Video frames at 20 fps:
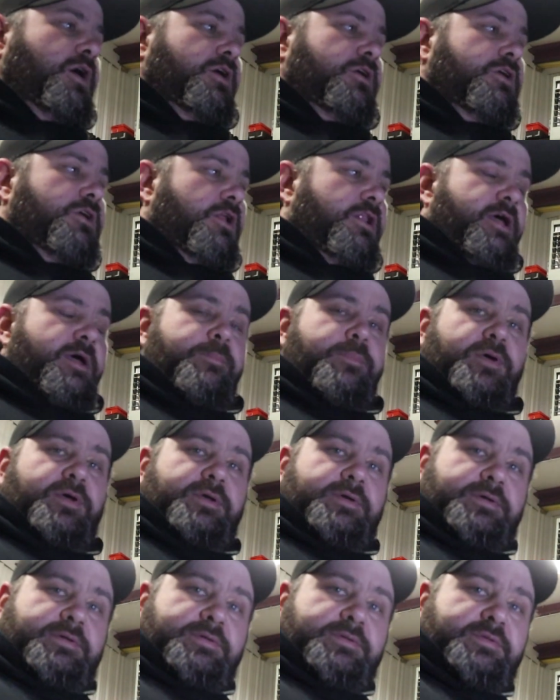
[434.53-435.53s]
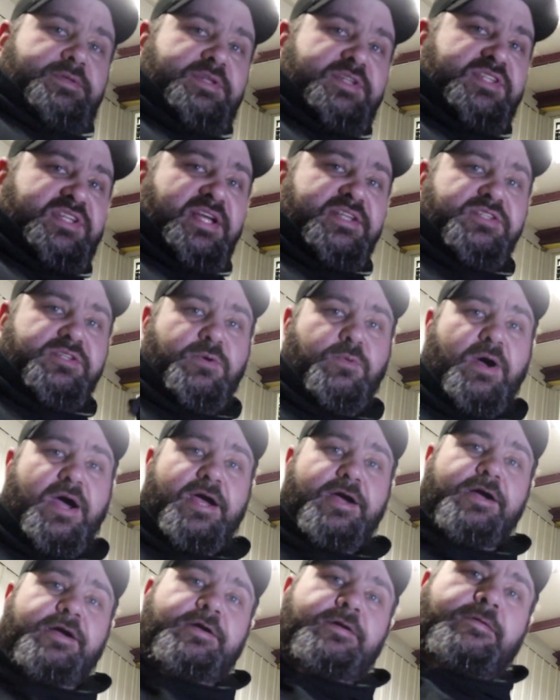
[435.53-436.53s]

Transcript: unclip the sensor wire.